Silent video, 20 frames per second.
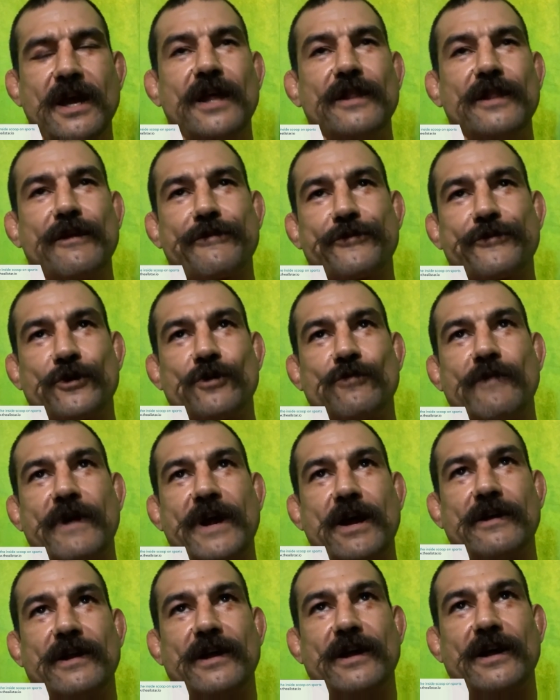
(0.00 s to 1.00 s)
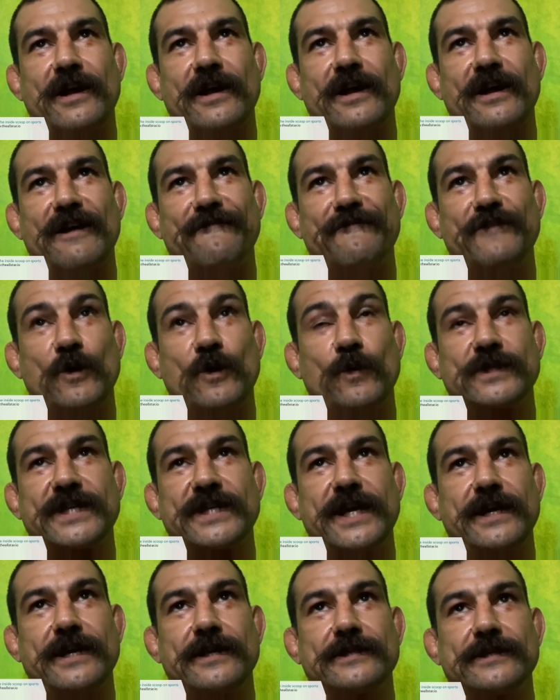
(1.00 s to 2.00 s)
The third round, I feel, was
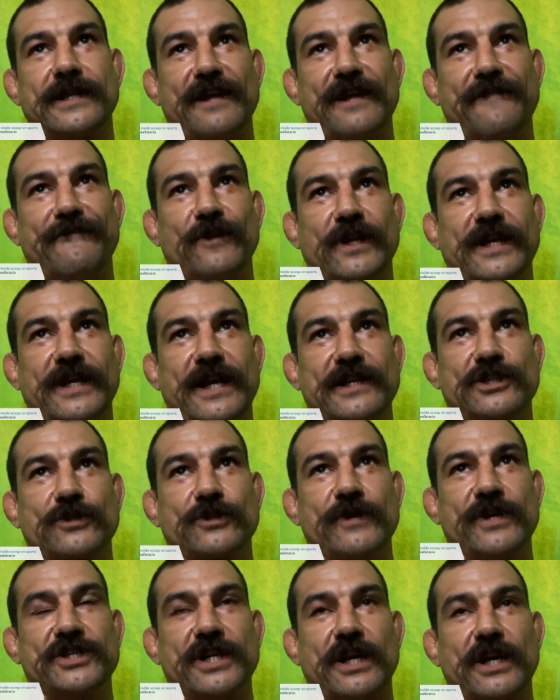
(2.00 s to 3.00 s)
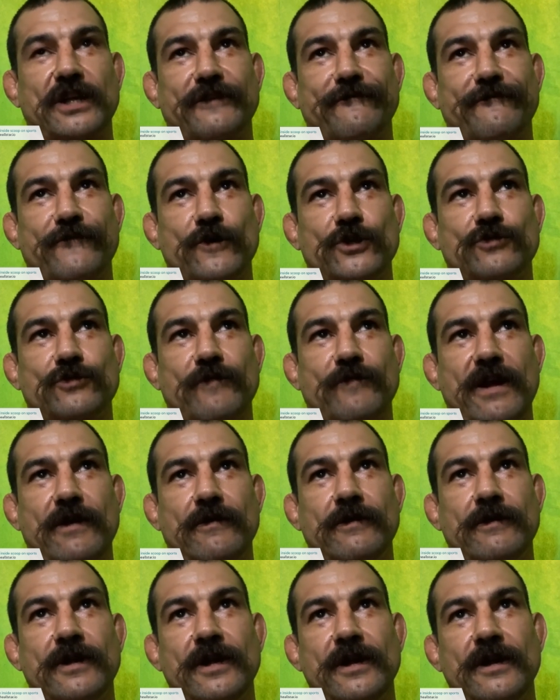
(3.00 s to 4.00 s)
his, and I feel like I screeched out the first
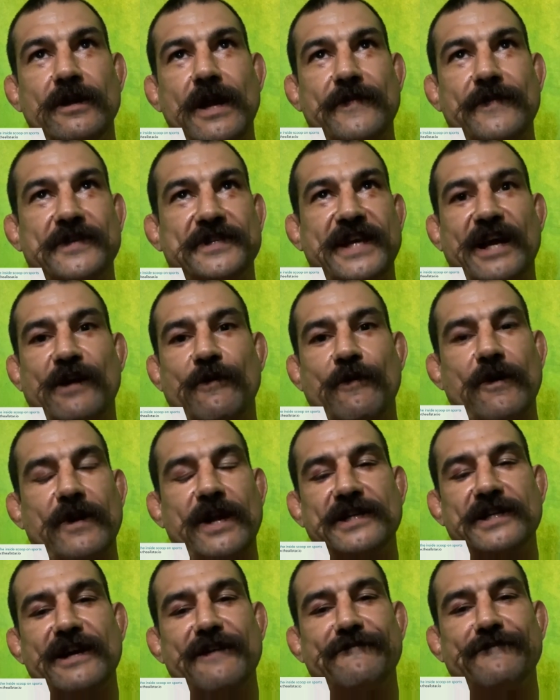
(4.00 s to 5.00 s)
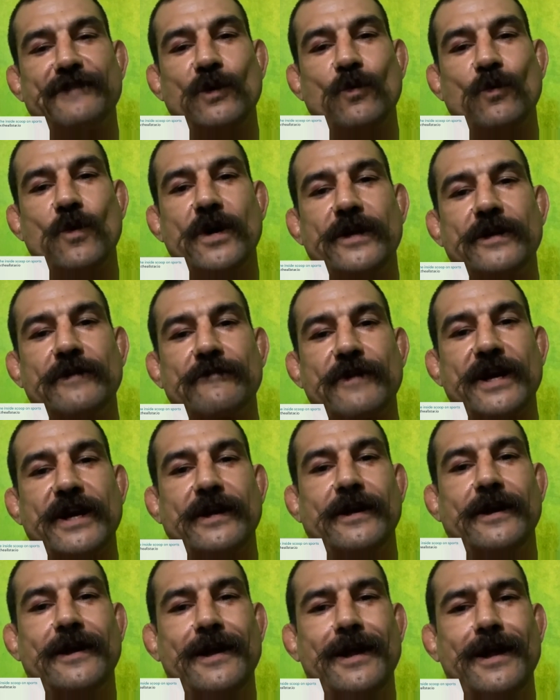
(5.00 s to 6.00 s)
round. And the second round, I definitely won,
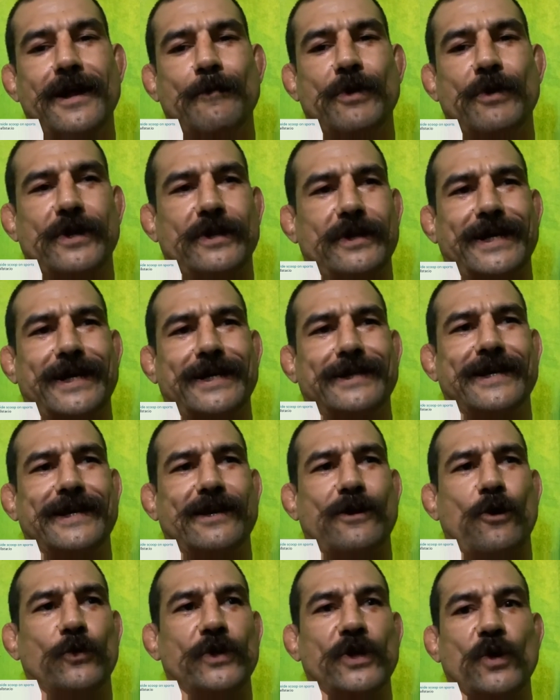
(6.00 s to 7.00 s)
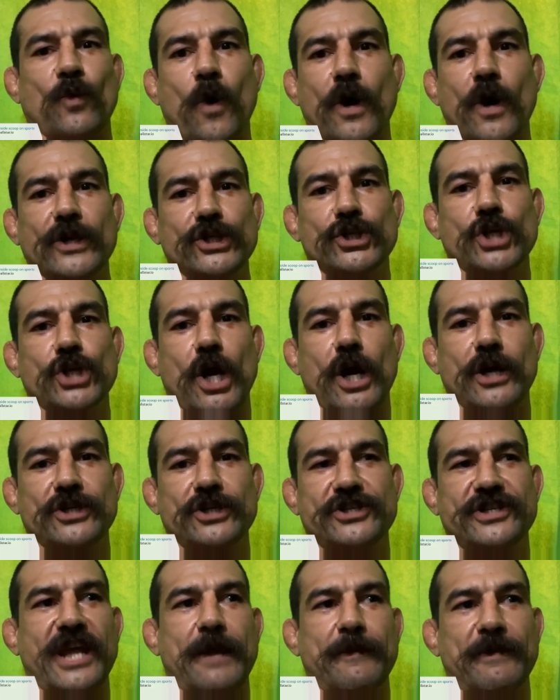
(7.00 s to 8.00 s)
right? But like I said, only one
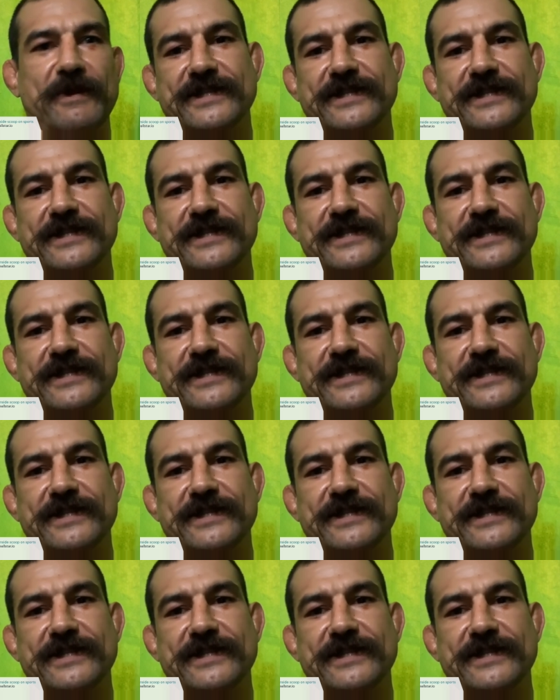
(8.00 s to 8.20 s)
judge gave me the